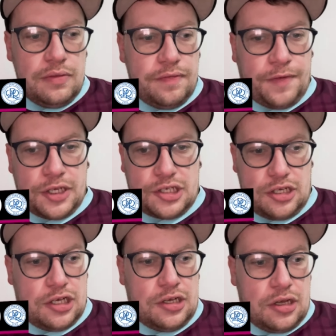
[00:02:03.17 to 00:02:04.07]

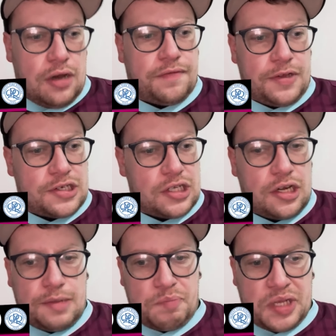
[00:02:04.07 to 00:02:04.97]
Foster obviously
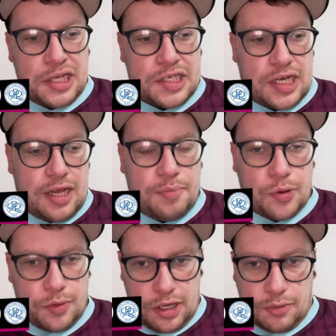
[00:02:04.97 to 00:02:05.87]
didn't play today,
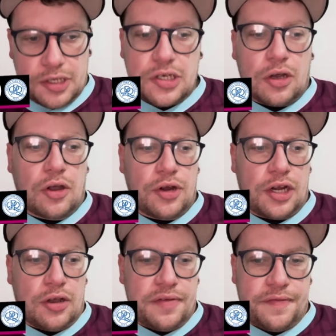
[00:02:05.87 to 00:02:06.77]
but we know he's not good
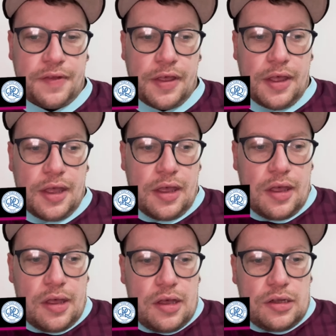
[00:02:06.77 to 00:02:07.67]
enough.
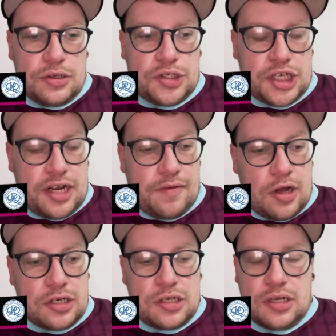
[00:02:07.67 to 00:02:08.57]

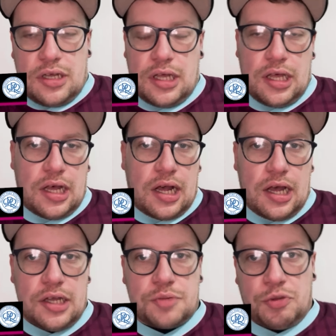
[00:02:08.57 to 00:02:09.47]
J-Rod,
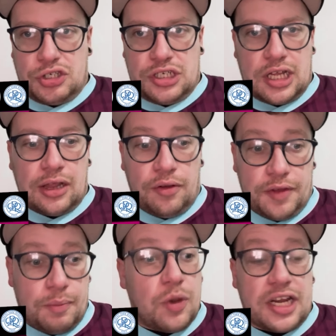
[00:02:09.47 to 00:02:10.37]
as much as I love
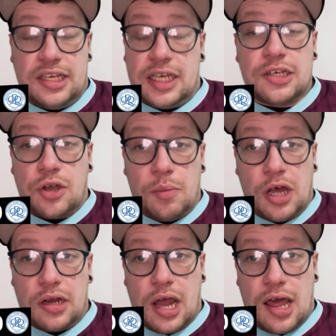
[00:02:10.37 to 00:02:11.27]
him, when he did come
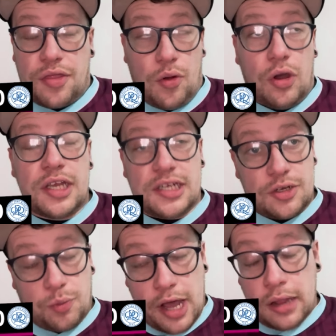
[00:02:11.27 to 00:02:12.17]
on, I thought he
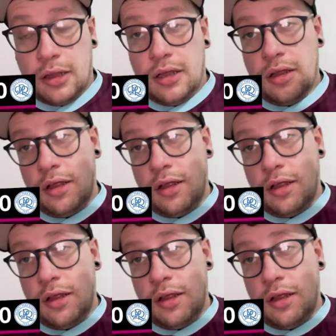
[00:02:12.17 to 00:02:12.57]
did well.